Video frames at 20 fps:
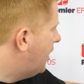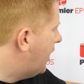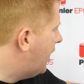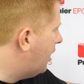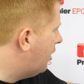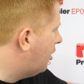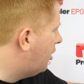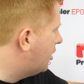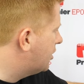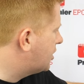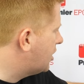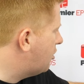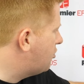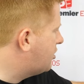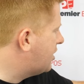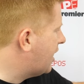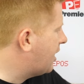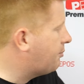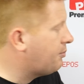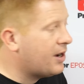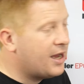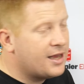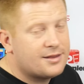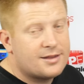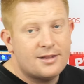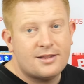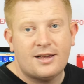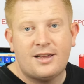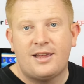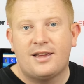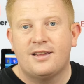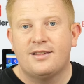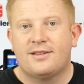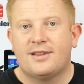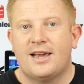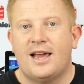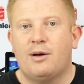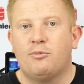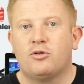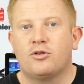It'll also check prices, and you can
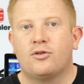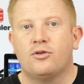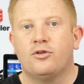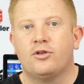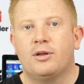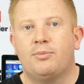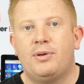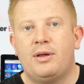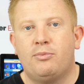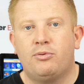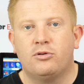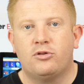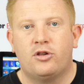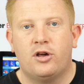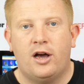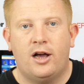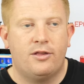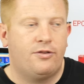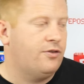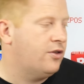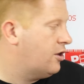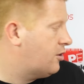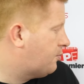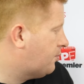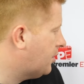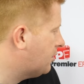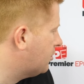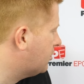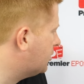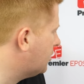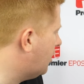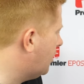see how much other people charge for those products